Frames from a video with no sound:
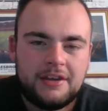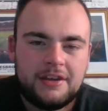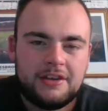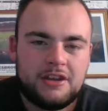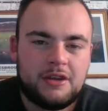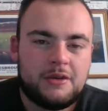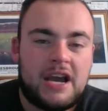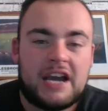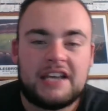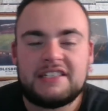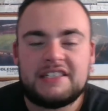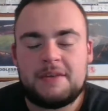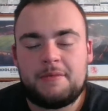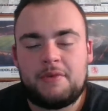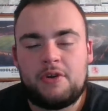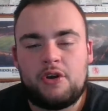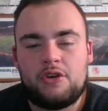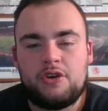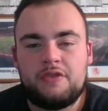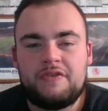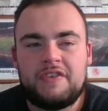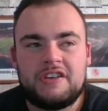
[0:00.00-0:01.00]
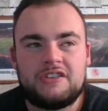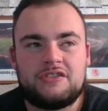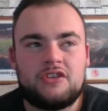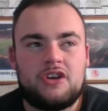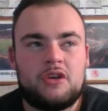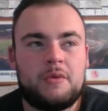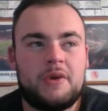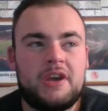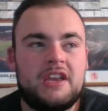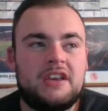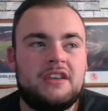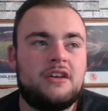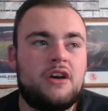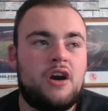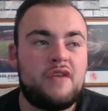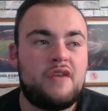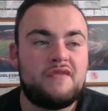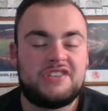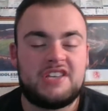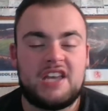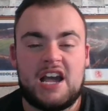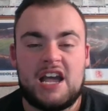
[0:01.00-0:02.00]
You guys let me know who you think's going to win.
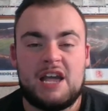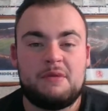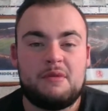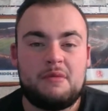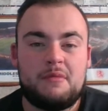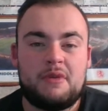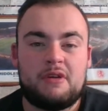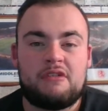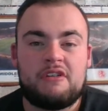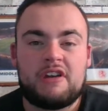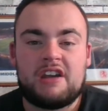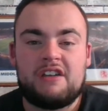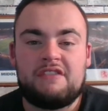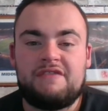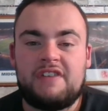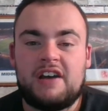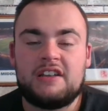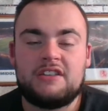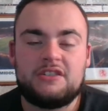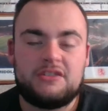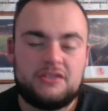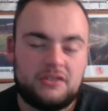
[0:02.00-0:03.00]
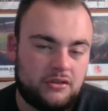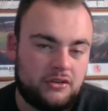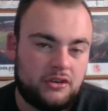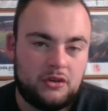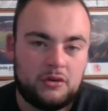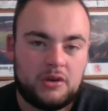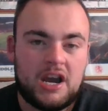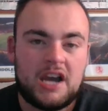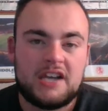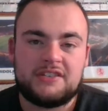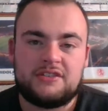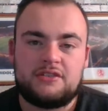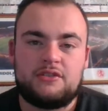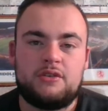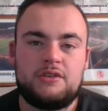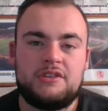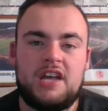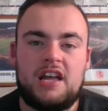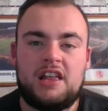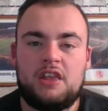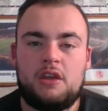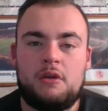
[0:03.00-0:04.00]
Obviously, I am a McGregor fan, so you guys know
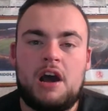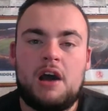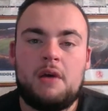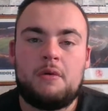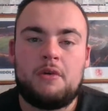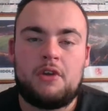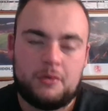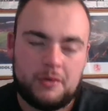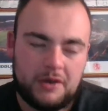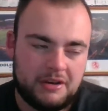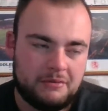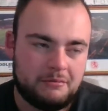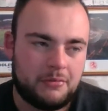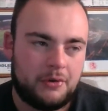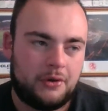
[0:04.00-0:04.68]
exactly who I want to win.